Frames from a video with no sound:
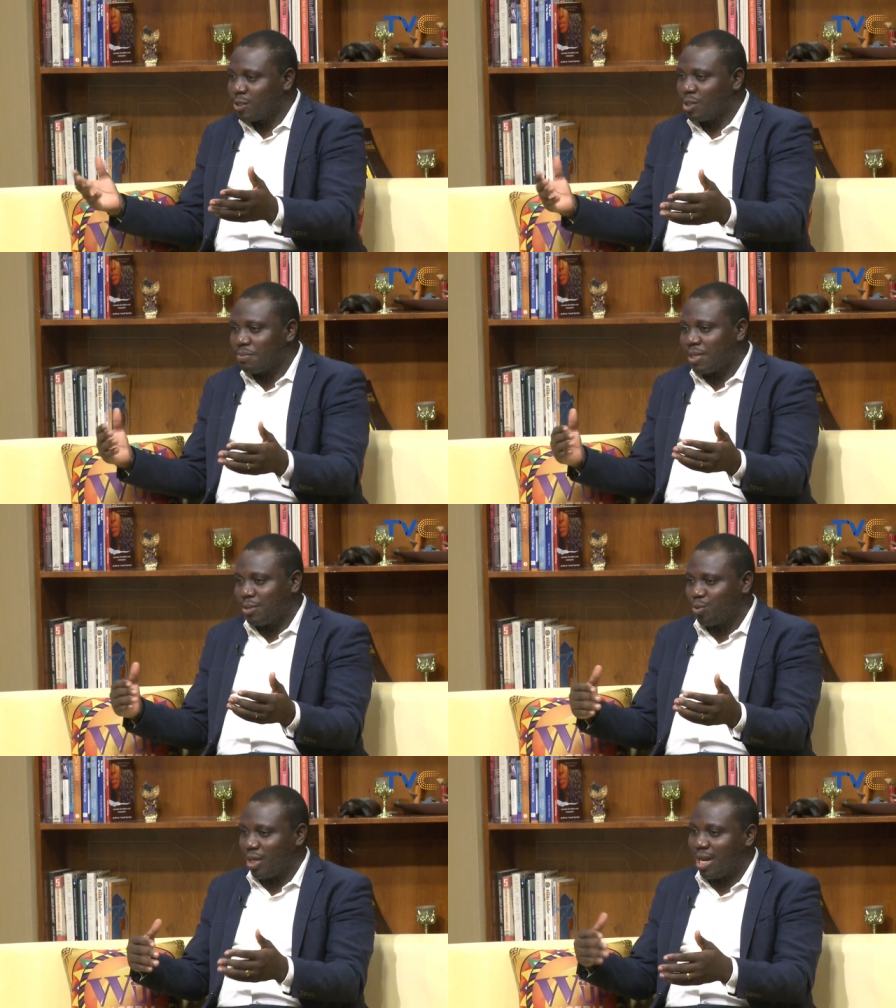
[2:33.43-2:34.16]

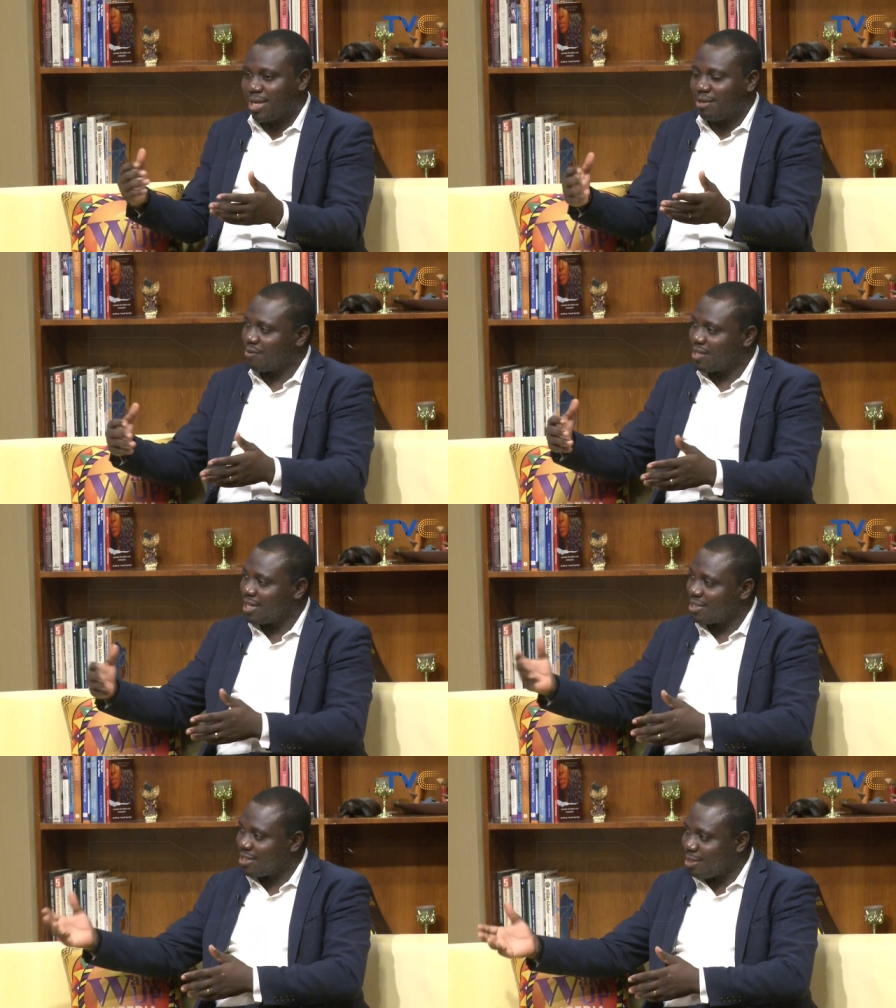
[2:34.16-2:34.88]
Sometimes we like it for
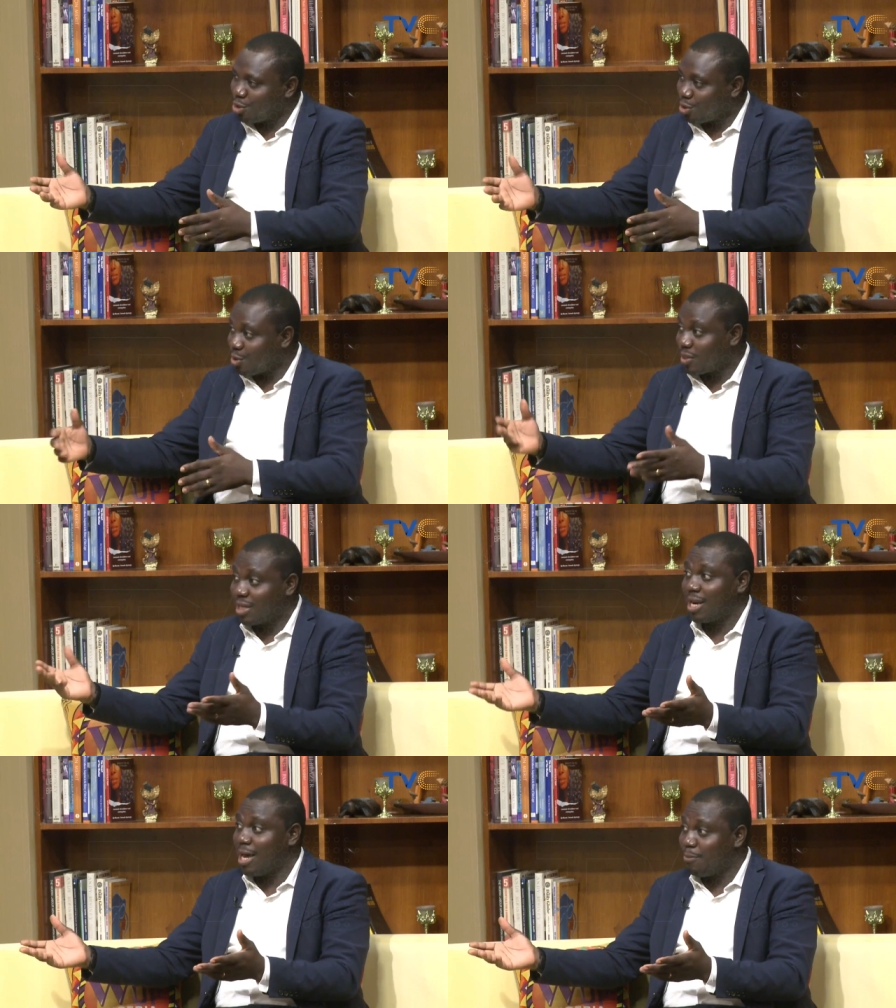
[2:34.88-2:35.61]
the attention or
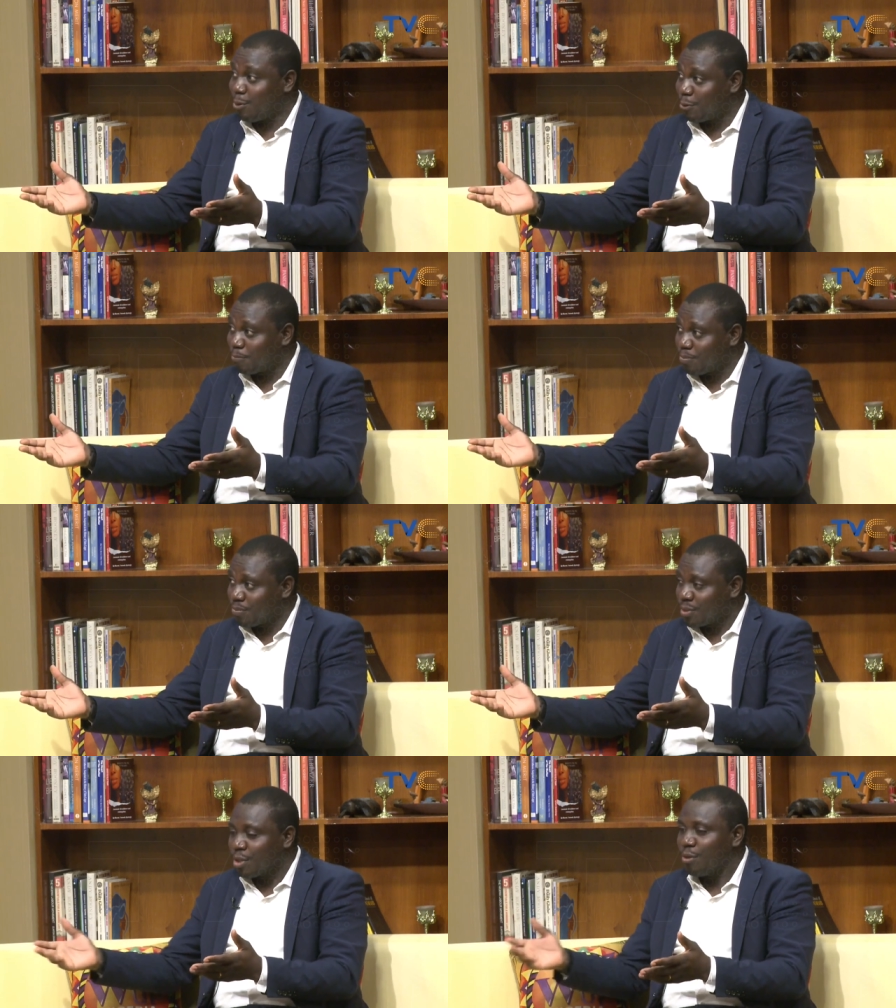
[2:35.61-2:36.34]
the glamour.
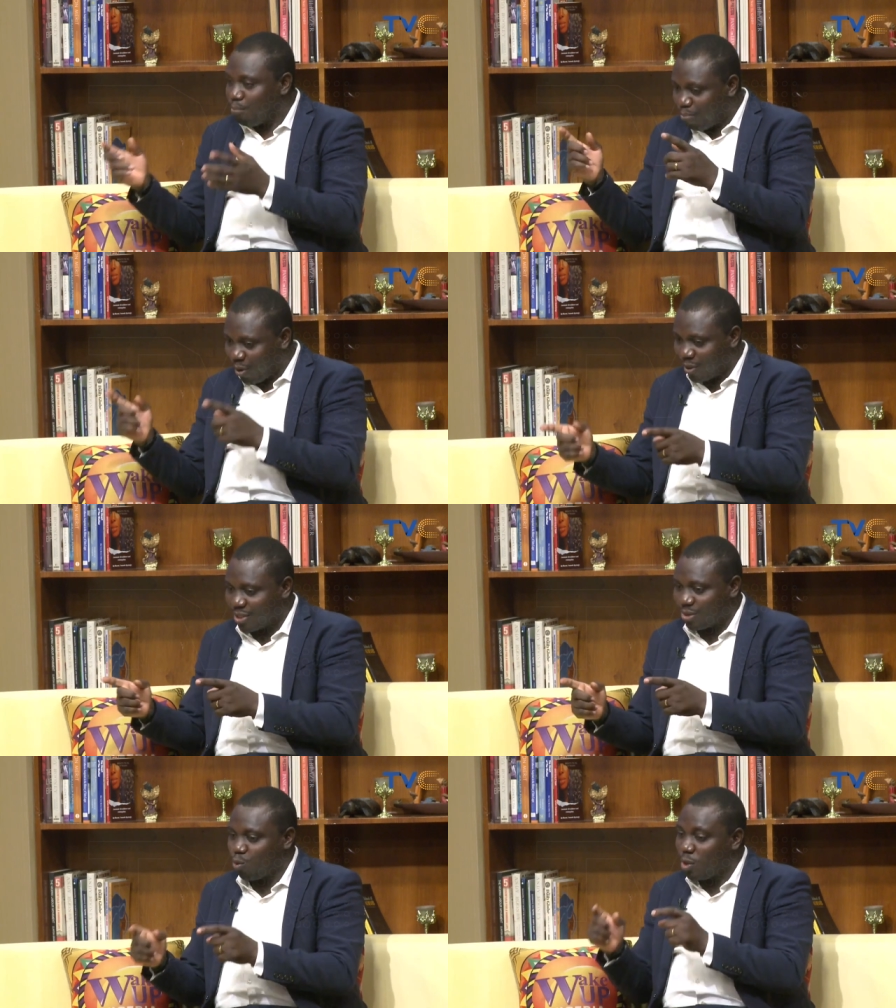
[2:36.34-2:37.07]
Yeah.
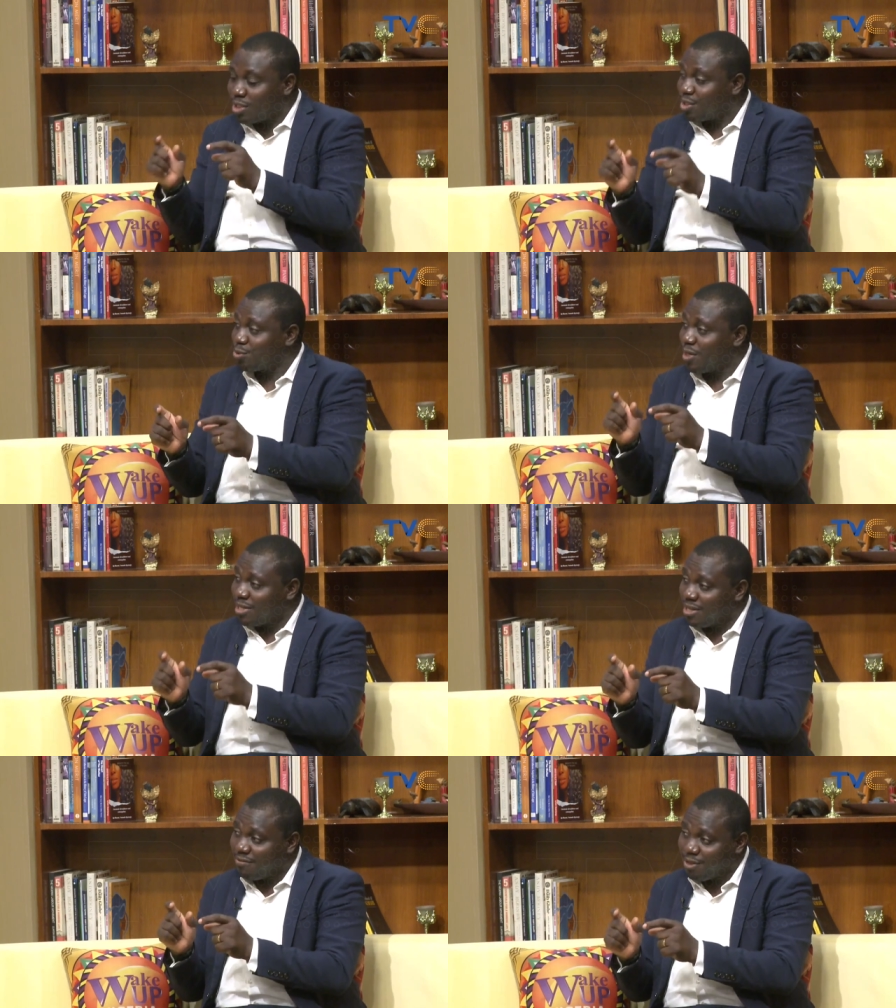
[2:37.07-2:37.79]
But yeah. what is
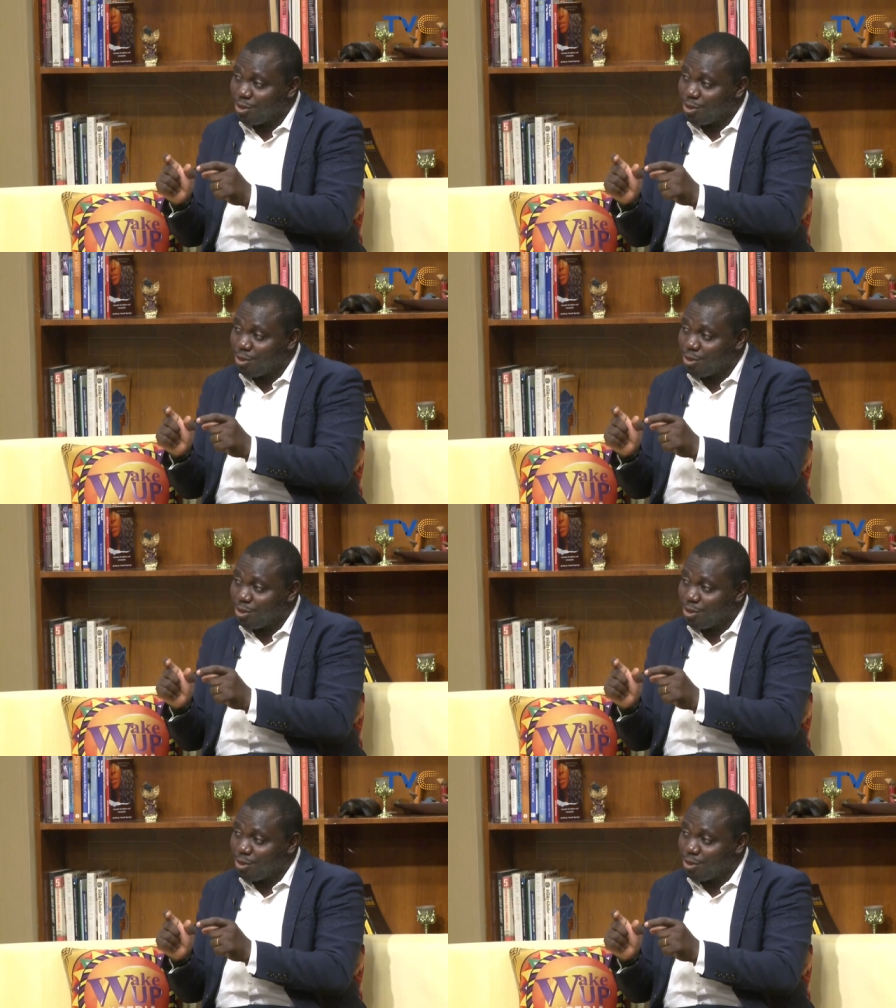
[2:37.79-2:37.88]
really giving